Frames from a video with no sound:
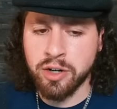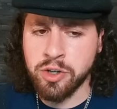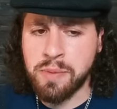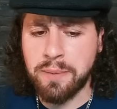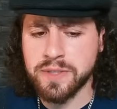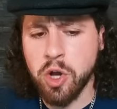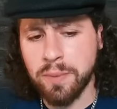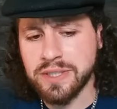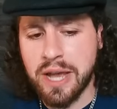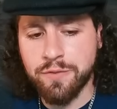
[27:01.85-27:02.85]
I know you might be saying, oh,
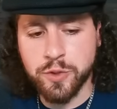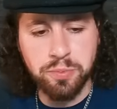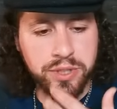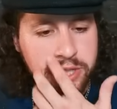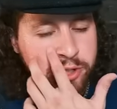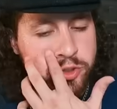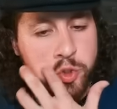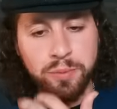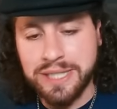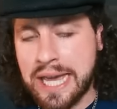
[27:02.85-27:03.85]
but Tafa's pretty young
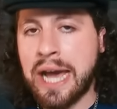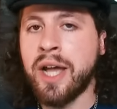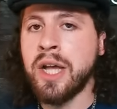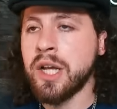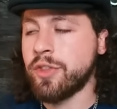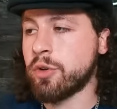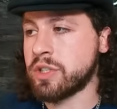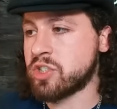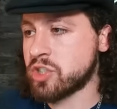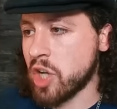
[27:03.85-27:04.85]
too. But yeah, there
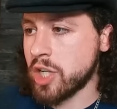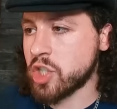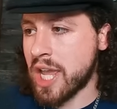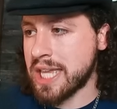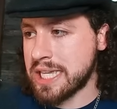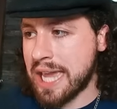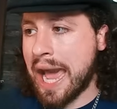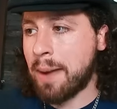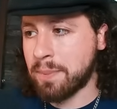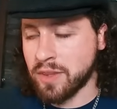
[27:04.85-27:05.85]
is such a
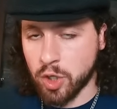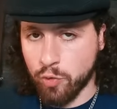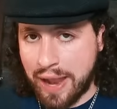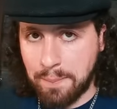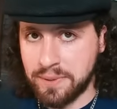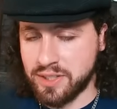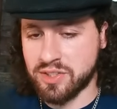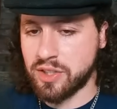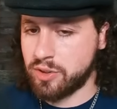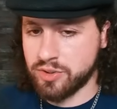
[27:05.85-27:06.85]
gap in the grappling
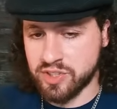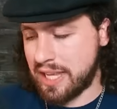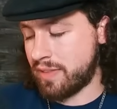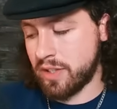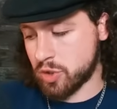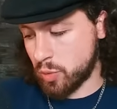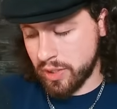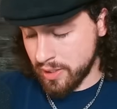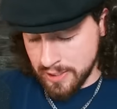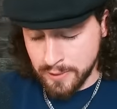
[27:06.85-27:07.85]
skill set in this
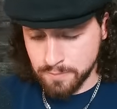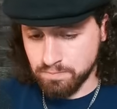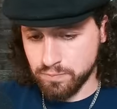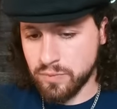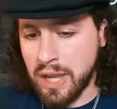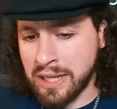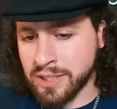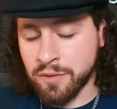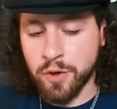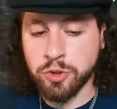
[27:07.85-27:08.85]
one. I
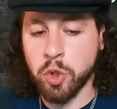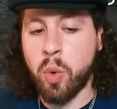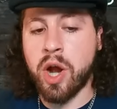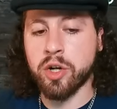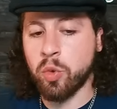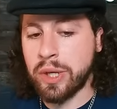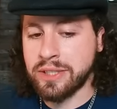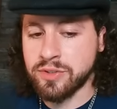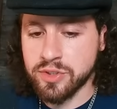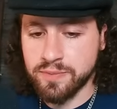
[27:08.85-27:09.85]
think Valter Walker
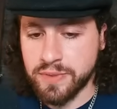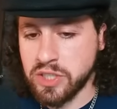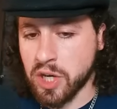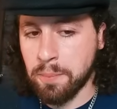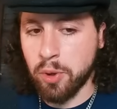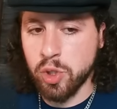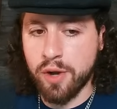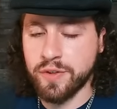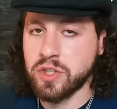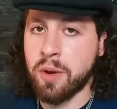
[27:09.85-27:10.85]
wins. He's going to pull
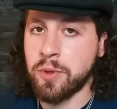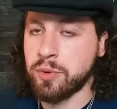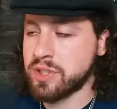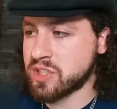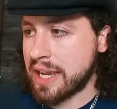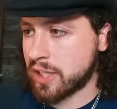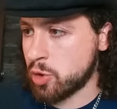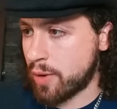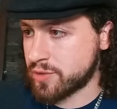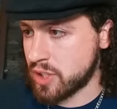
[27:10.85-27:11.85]
off a W in his second
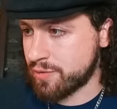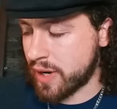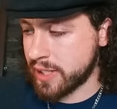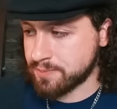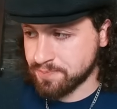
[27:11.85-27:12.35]
UFC fight.